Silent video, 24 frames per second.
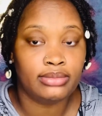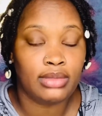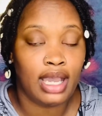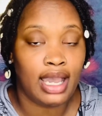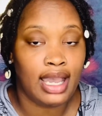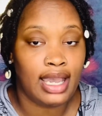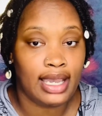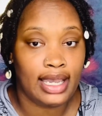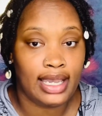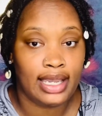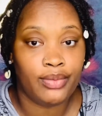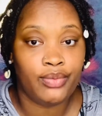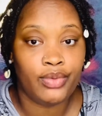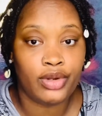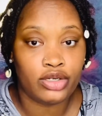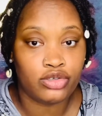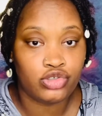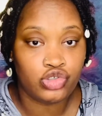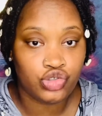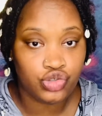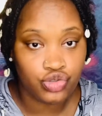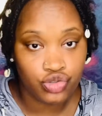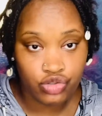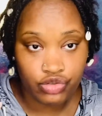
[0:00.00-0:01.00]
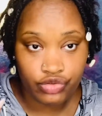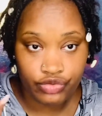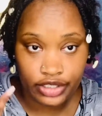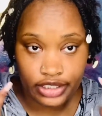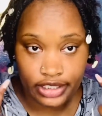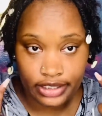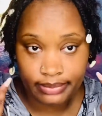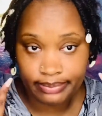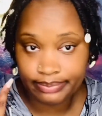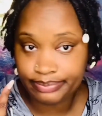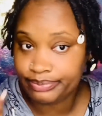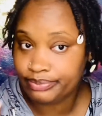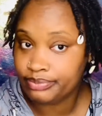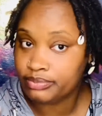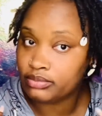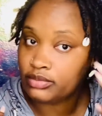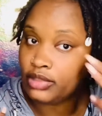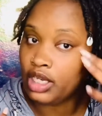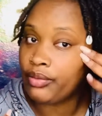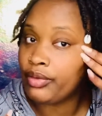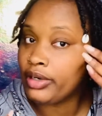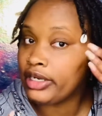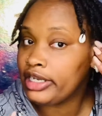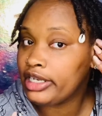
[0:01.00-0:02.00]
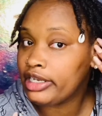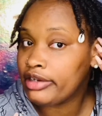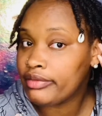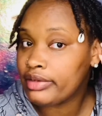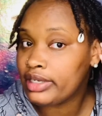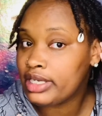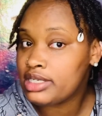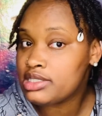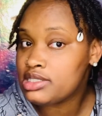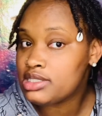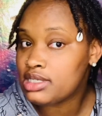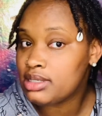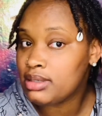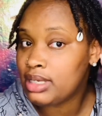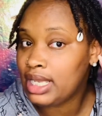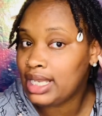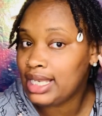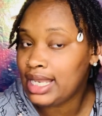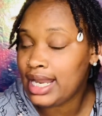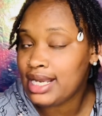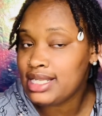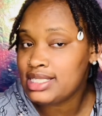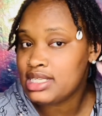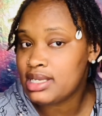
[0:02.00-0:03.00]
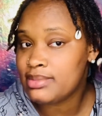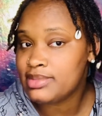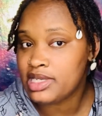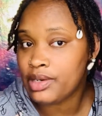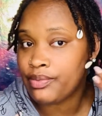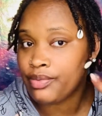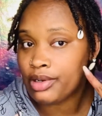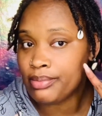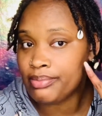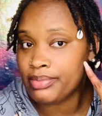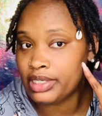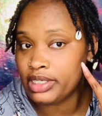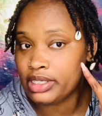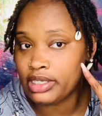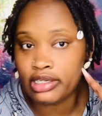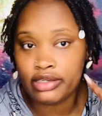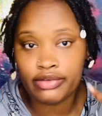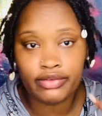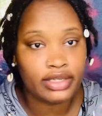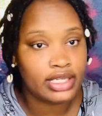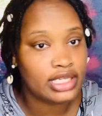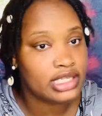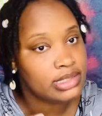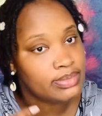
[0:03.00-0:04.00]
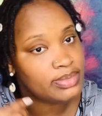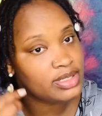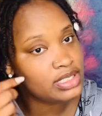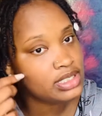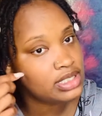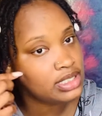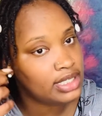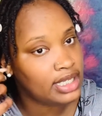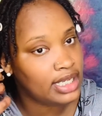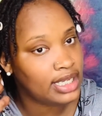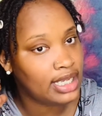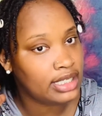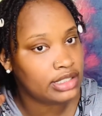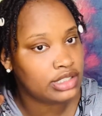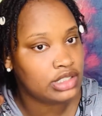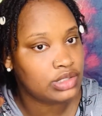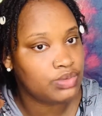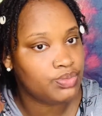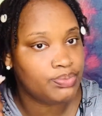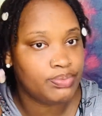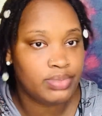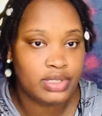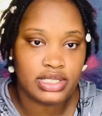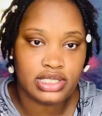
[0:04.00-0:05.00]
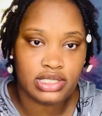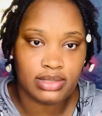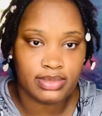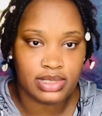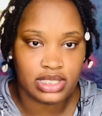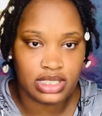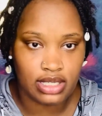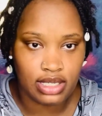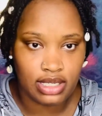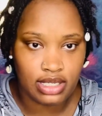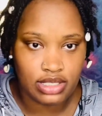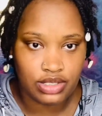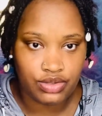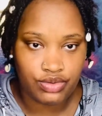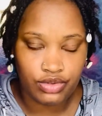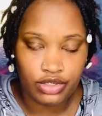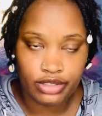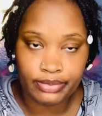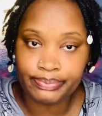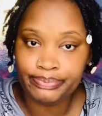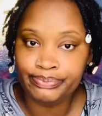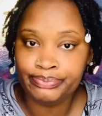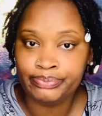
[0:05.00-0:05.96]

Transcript: I wear jewelry. I wear earrings. A lot of times I wear big earrings, but today I just put some studs on.